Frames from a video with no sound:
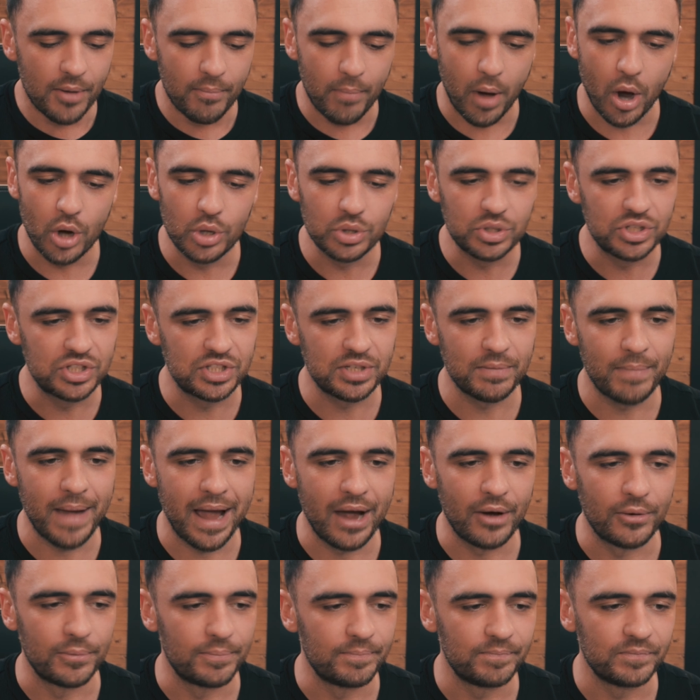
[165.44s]
Posts
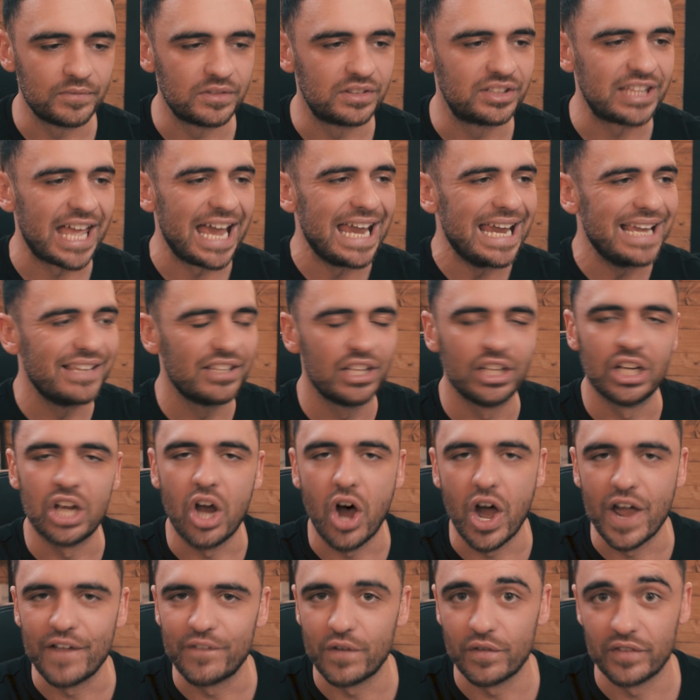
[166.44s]
about day in the
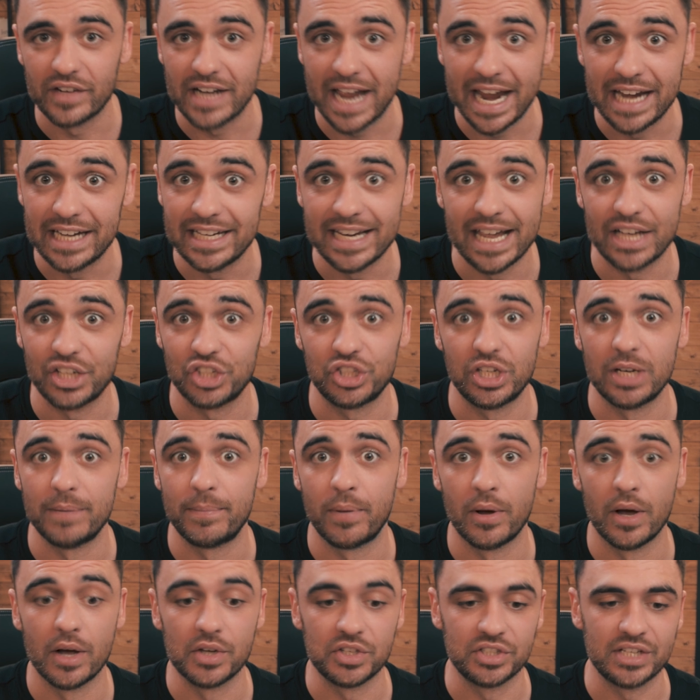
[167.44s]
life of an ADHD
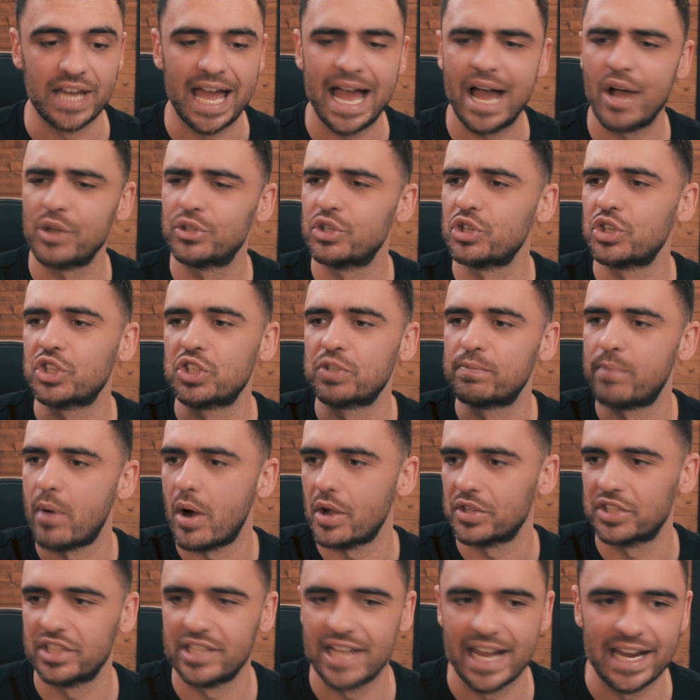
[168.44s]
person, how to
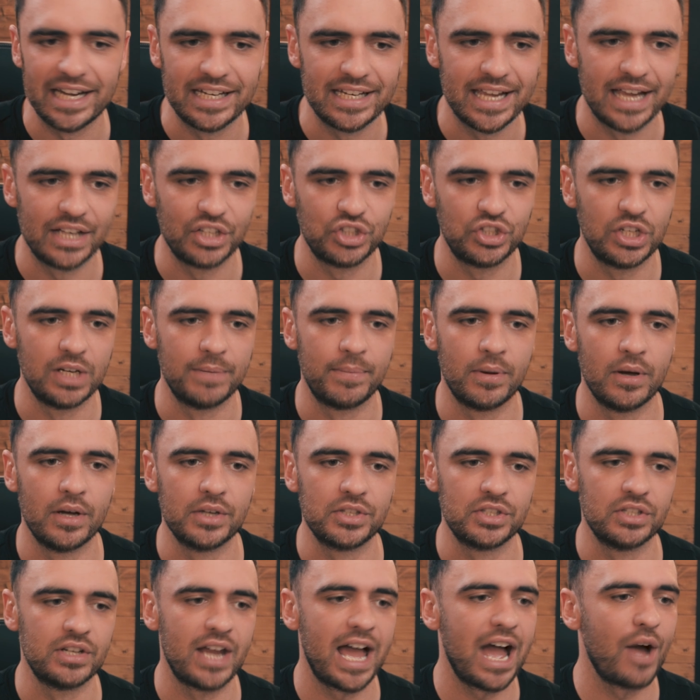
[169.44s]
spot an ADHD
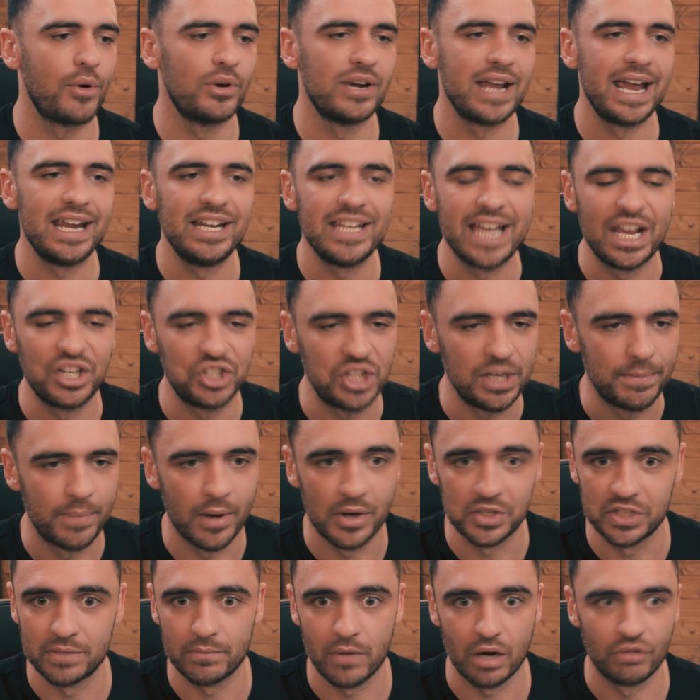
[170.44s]
person, how an ADHD
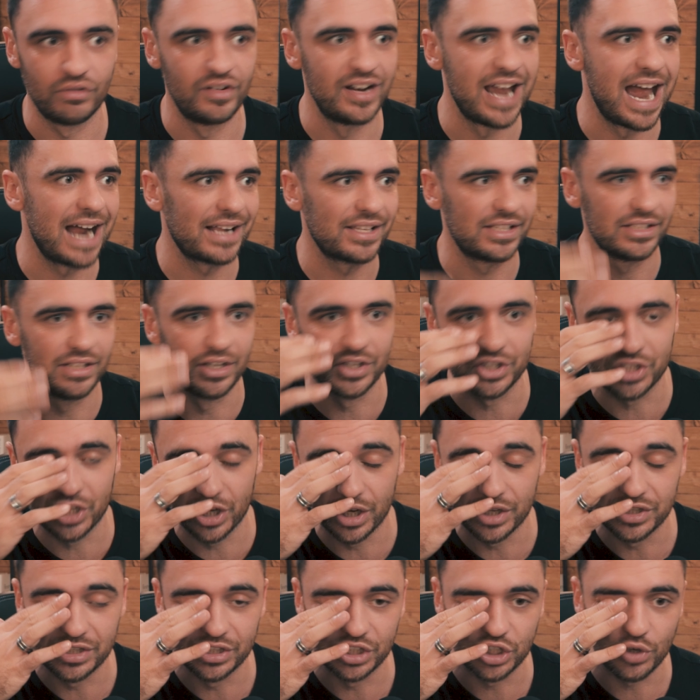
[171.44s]
person might react in a
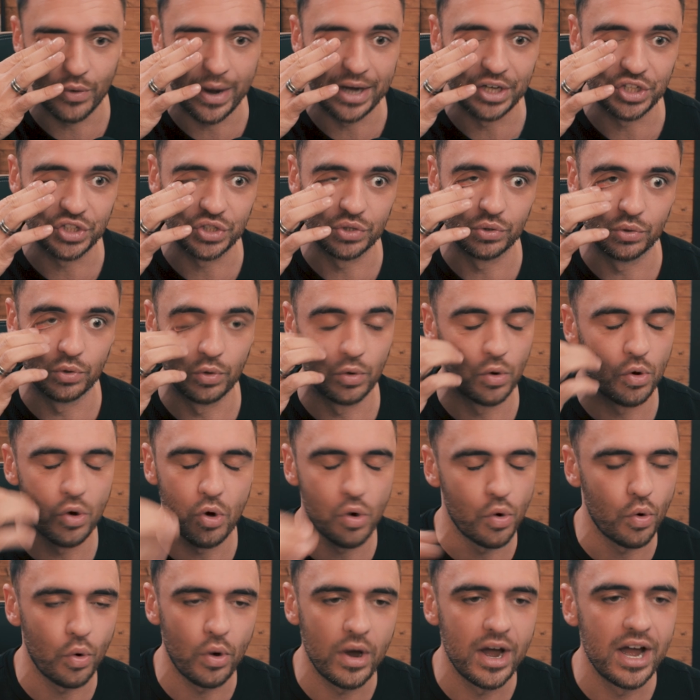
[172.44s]
certain situation,
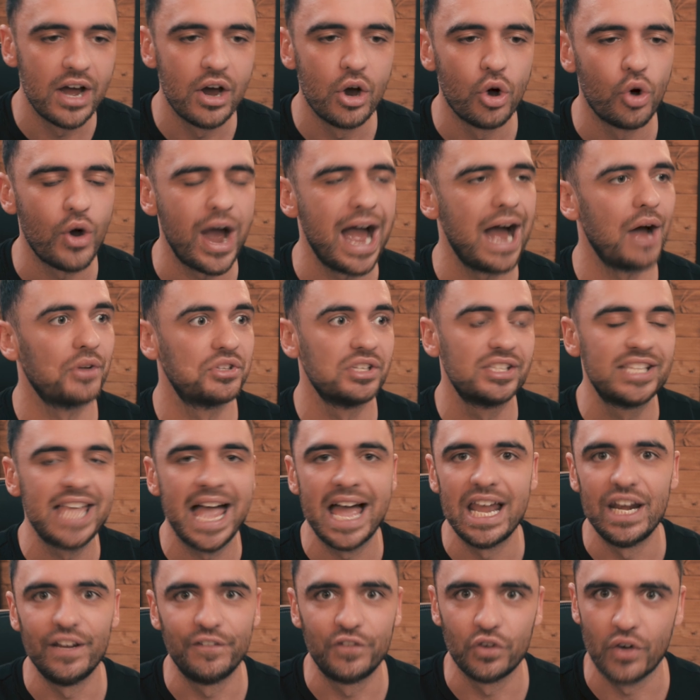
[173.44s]
or or how to
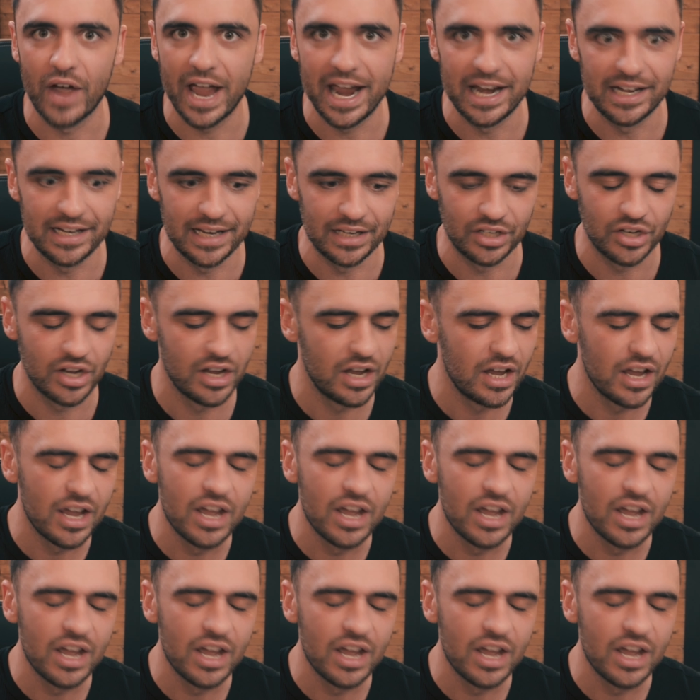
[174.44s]
tell if you're ADHD.